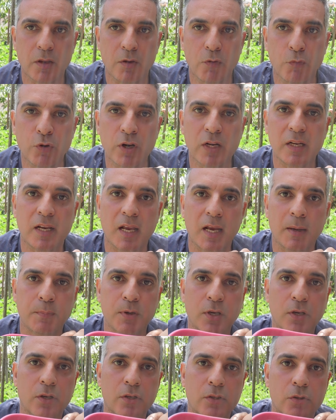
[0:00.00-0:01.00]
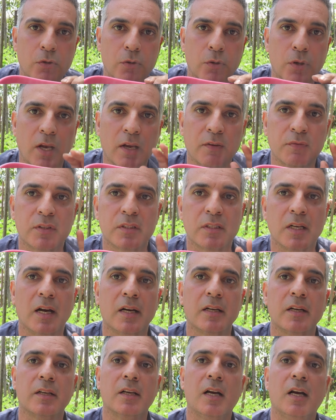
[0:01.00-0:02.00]
Really happy to have
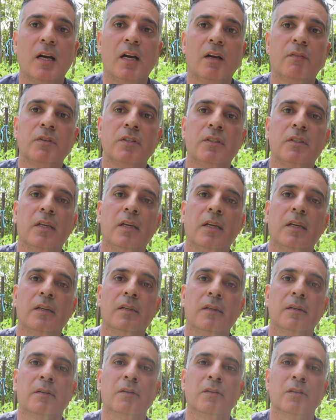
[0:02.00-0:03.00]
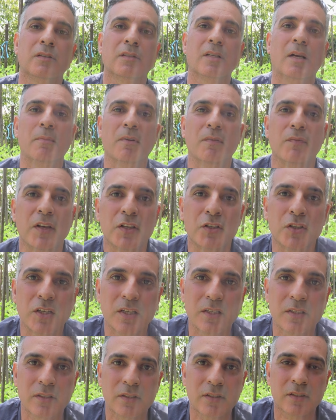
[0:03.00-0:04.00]
started harvesting summer
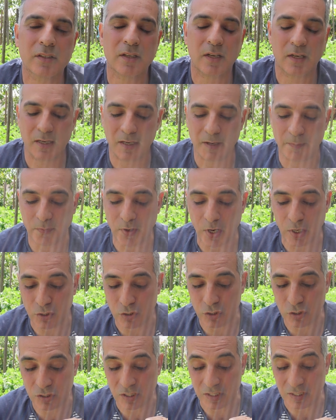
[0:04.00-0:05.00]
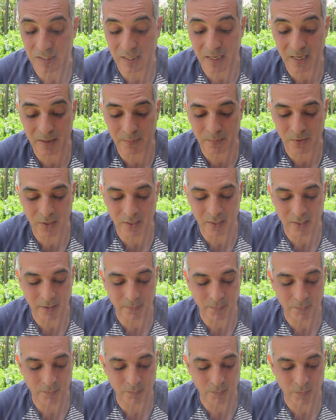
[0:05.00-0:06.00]
veggies. I usually tee
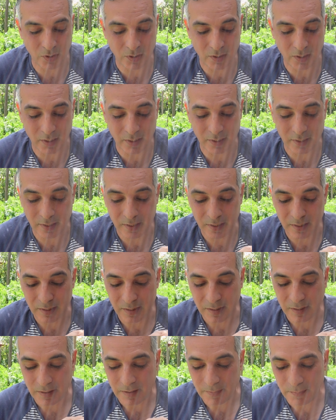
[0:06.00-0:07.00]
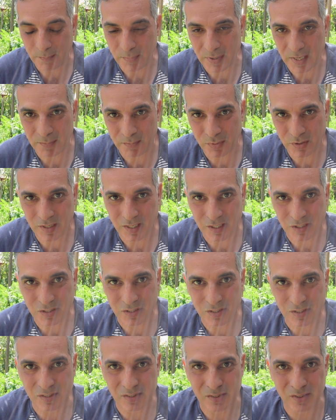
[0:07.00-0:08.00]
my bean
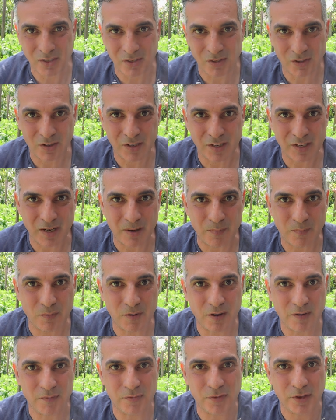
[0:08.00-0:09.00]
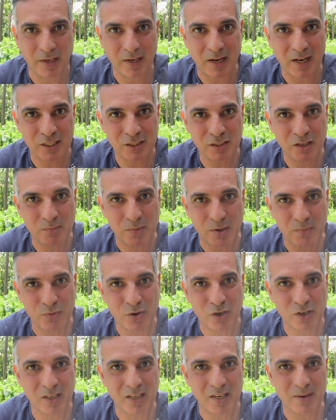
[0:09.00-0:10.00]
production to line up with the last of my
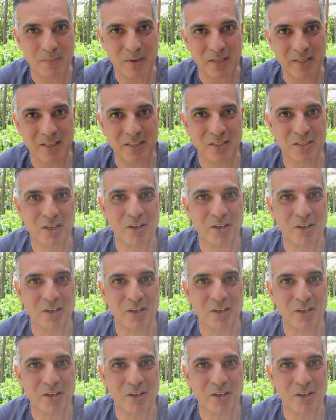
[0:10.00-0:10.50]
broccoli, but this